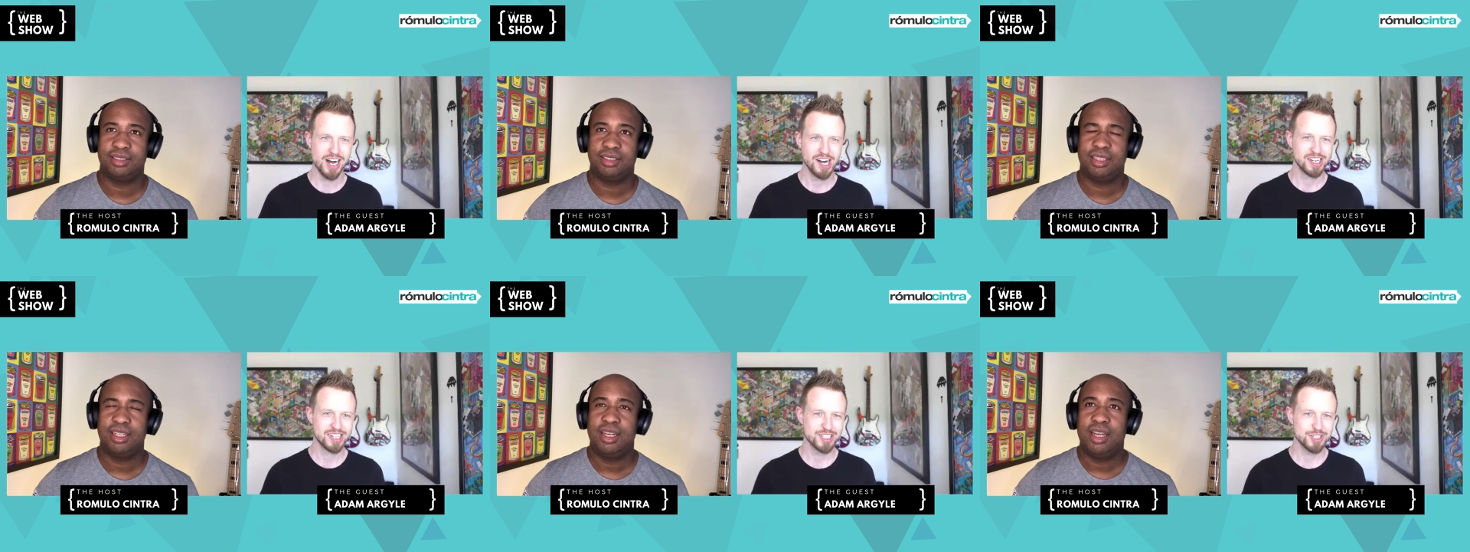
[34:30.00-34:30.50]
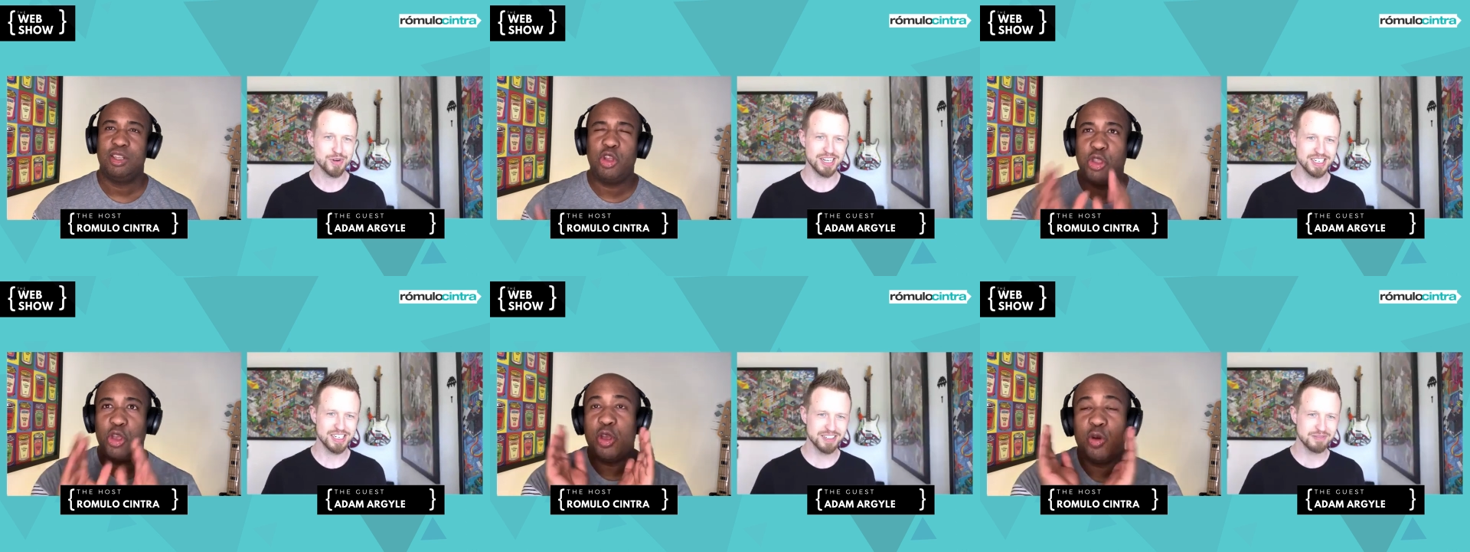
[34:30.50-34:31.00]
Speaker 1: you
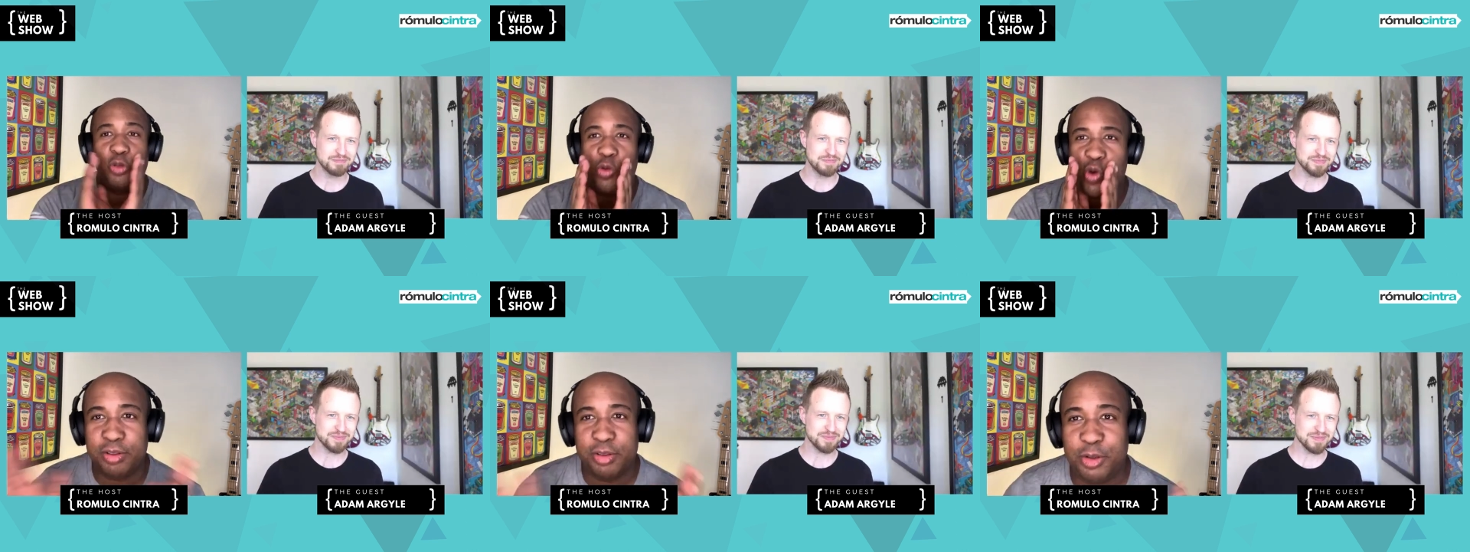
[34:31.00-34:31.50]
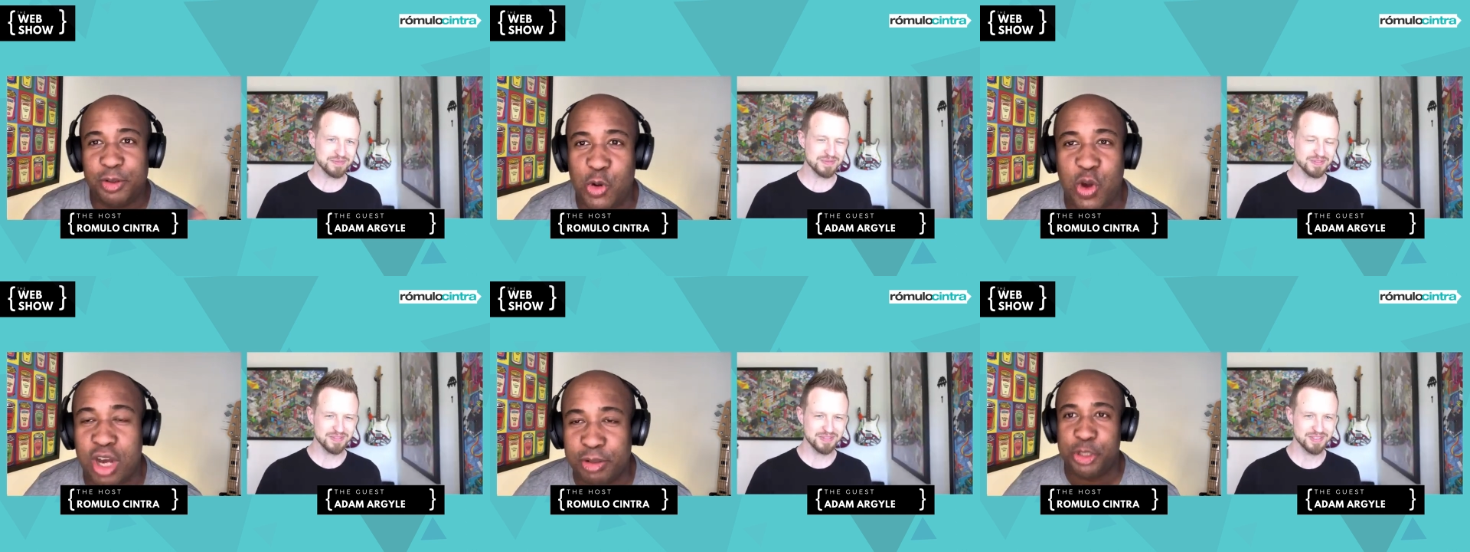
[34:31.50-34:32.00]
do, ready? Do, do, you want,
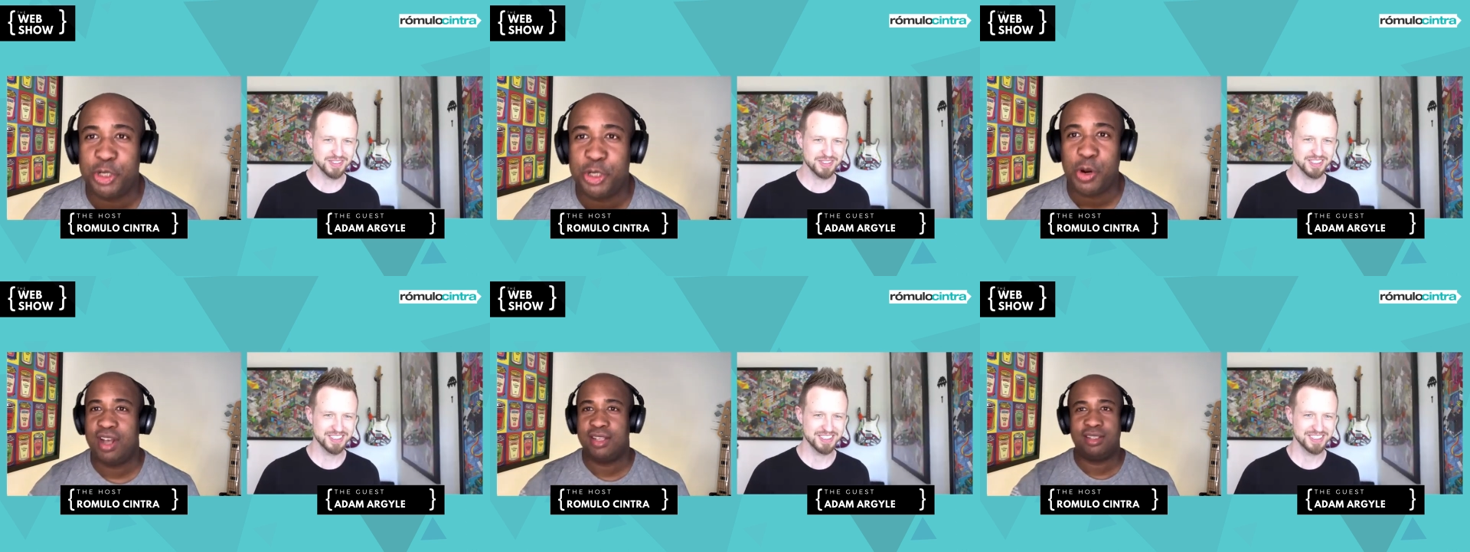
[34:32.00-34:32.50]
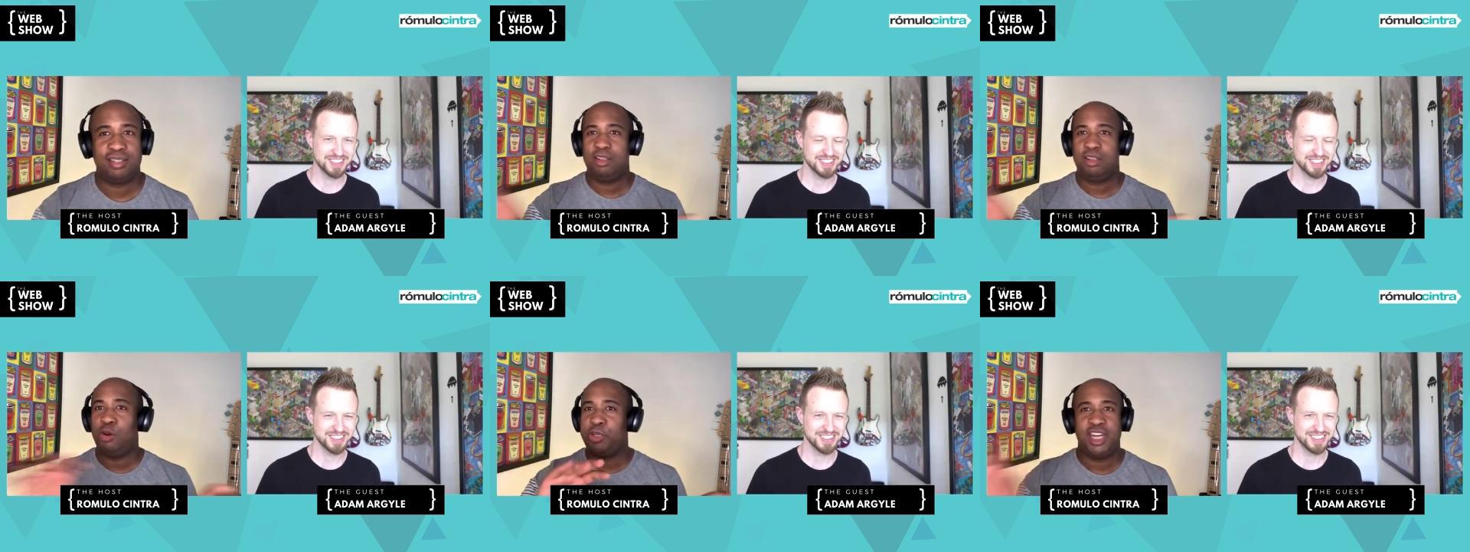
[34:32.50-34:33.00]
do you want to show us
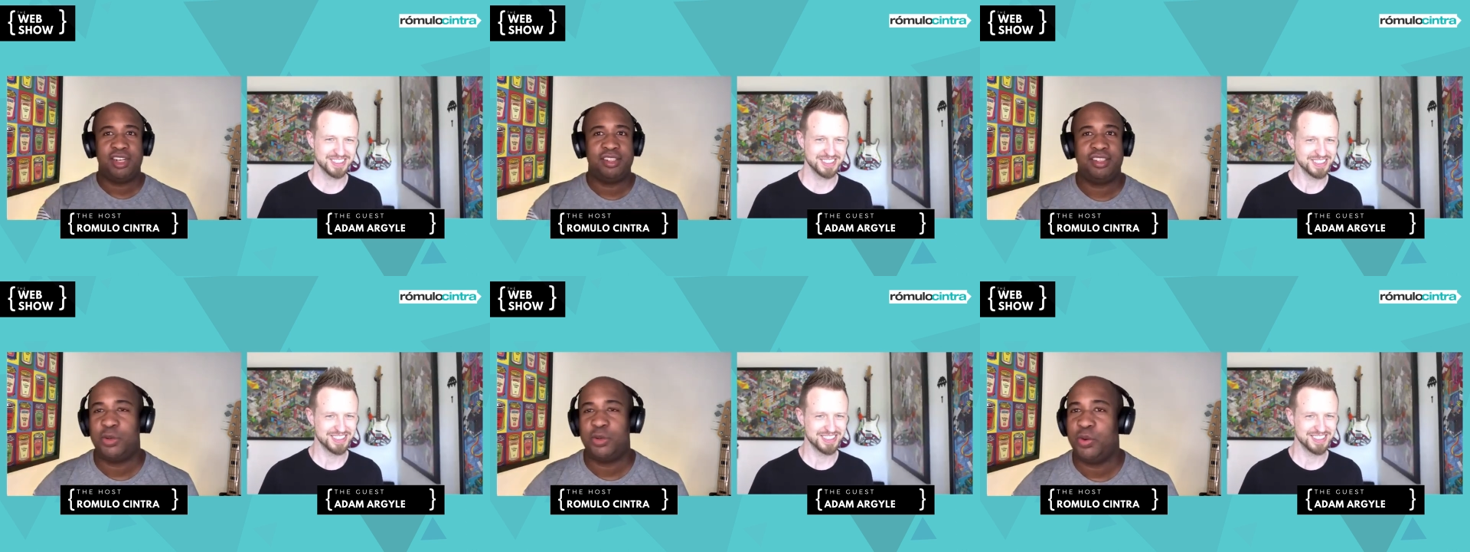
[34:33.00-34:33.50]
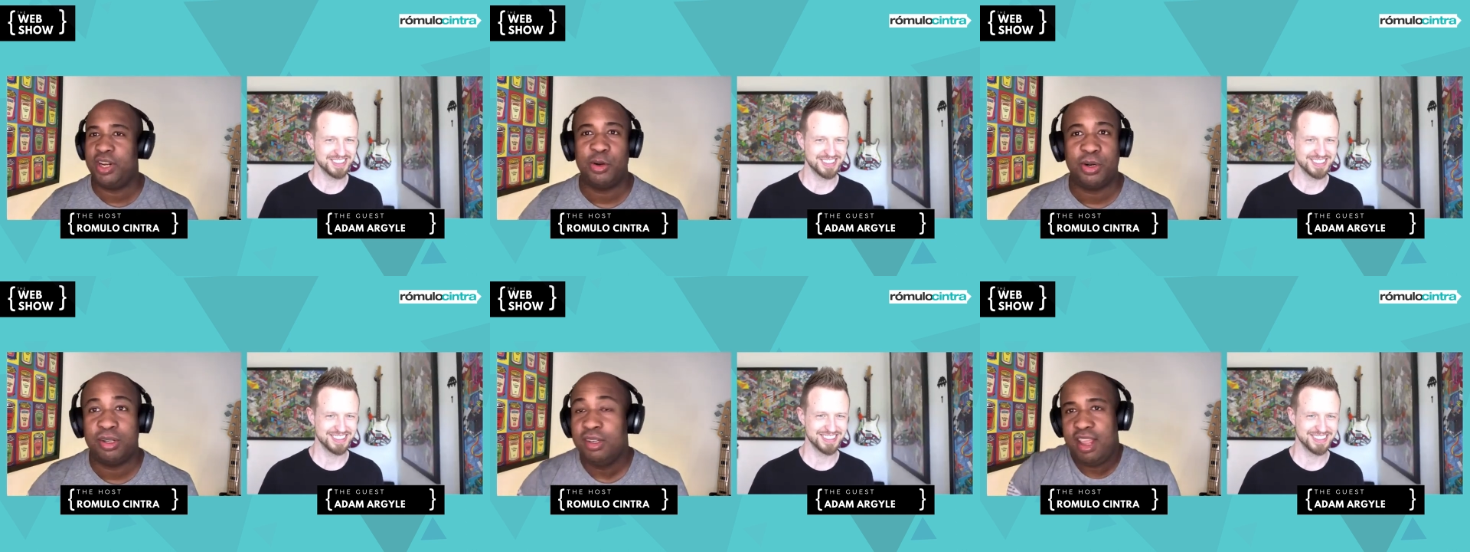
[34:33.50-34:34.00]
or share the screen
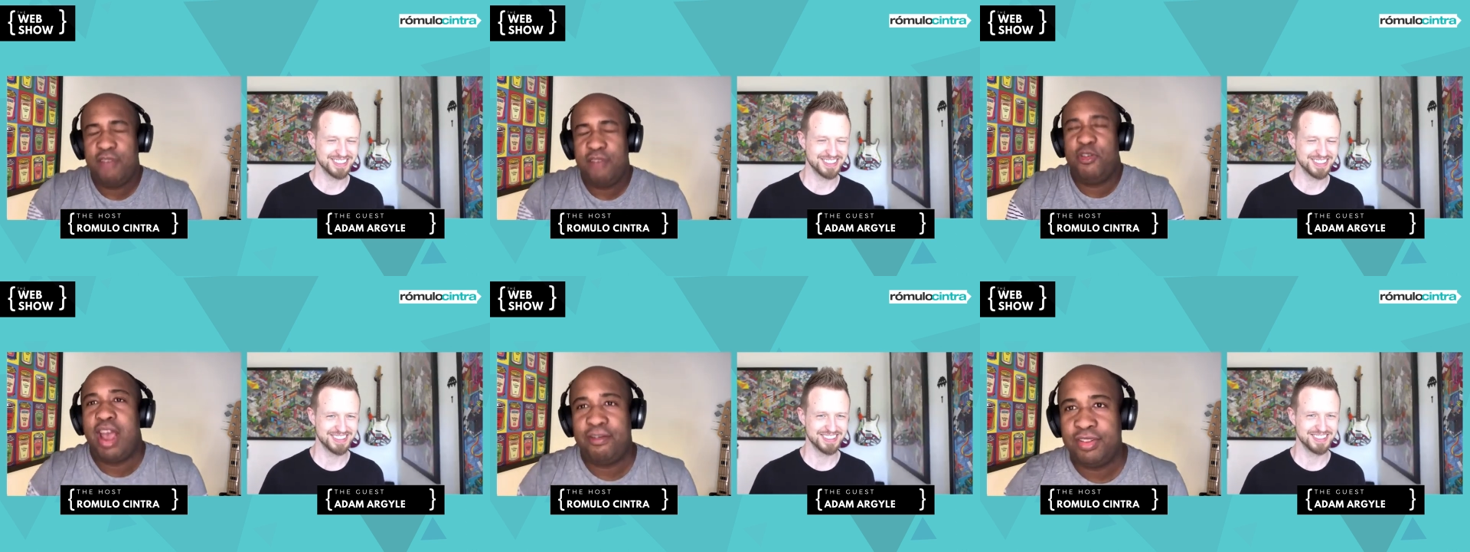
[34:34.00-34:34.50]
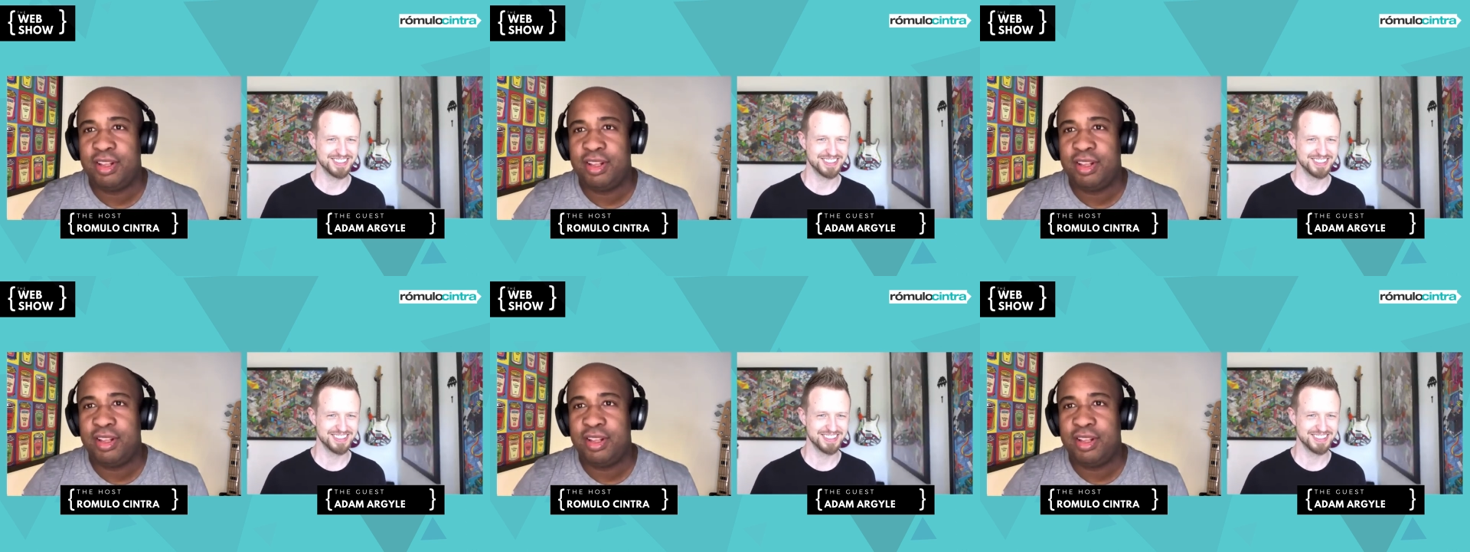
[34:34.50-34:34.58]
or if you have